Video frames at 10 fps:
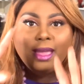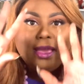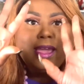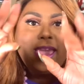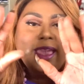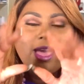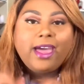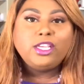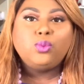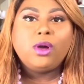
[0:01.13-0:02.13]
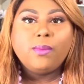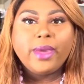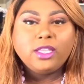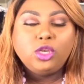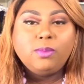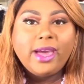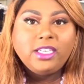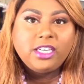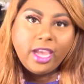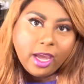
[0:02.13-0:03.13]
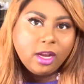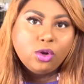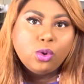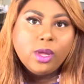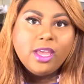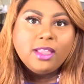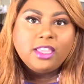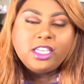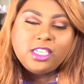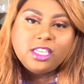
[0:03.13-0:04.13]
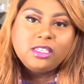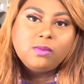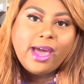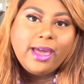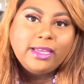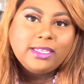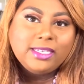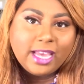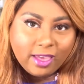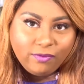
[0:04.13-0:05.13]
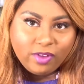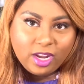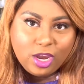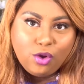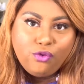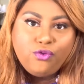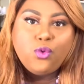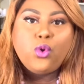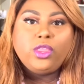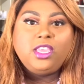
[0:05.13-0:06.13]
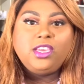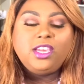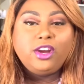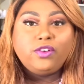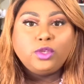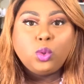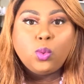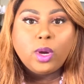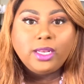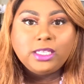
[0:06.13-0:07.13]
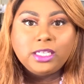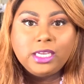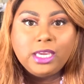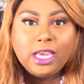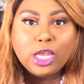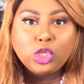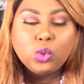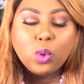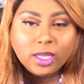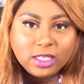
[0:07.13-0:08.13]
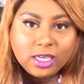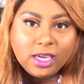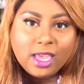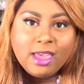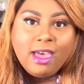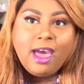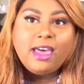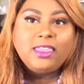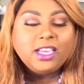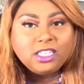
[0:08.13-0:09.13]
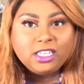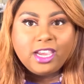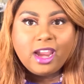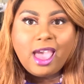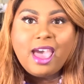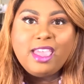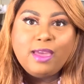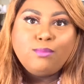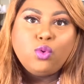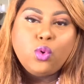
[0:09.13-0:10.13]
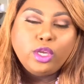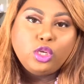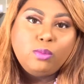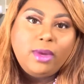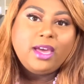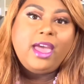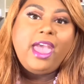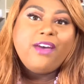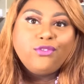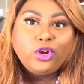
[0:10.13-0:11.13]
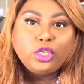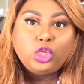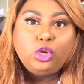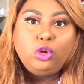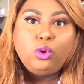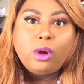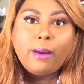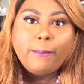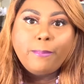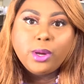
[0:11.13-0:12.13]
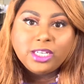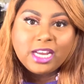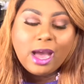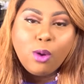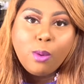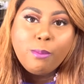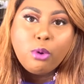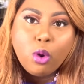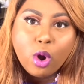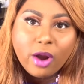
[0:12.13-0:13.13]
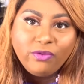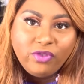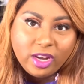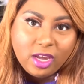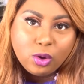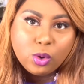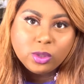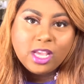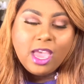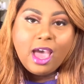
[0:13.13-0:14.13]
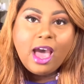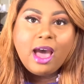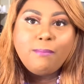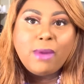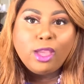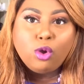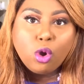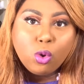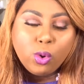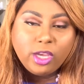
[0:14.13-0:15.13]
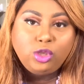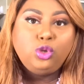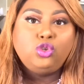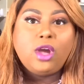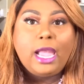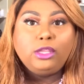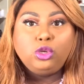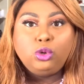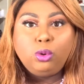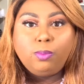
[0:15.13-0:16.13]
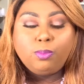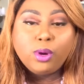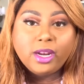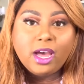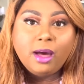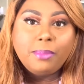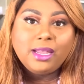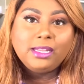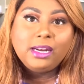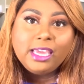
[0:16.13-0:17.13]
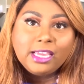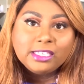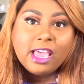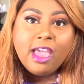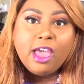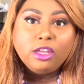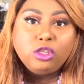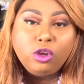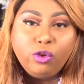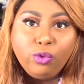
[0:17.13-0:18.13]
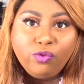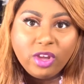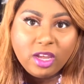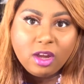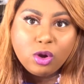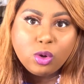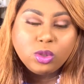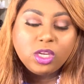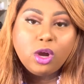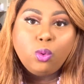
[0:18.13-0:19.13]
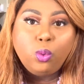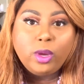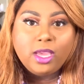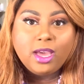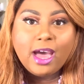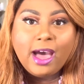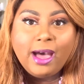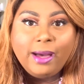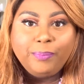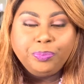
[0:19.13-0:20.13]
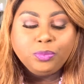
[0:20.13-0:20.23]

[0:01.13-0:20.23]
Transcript: hey guys welcome back to my channel this is my second video for the year 2020 this year i am going to make an effort to push out more videos um, my goal is to try to put up at least two videos a week um,